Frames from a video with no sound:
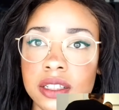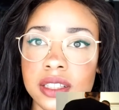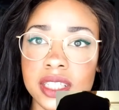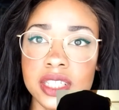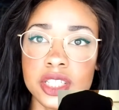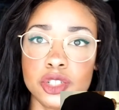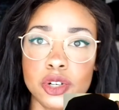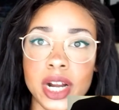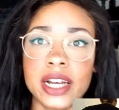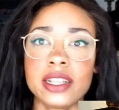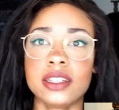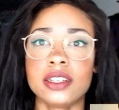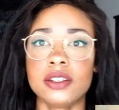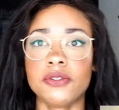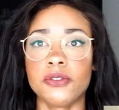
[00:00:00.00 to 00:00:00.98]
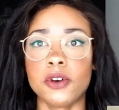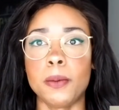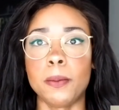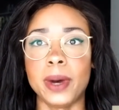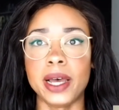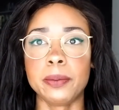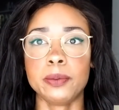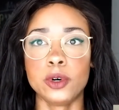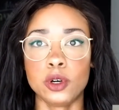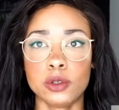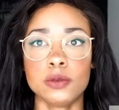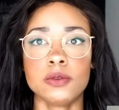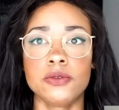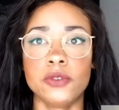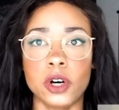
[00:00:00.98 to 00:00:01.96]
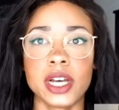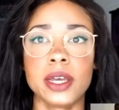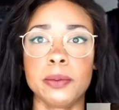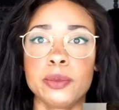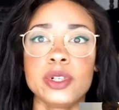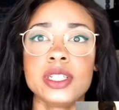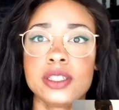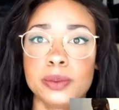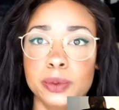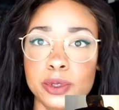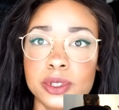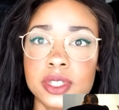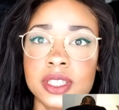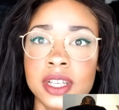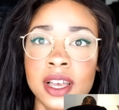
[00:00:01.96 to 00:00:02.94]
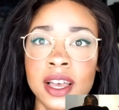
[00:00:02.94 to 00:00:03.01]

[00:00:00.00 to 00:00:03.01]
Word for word: distracted from my own fucking principles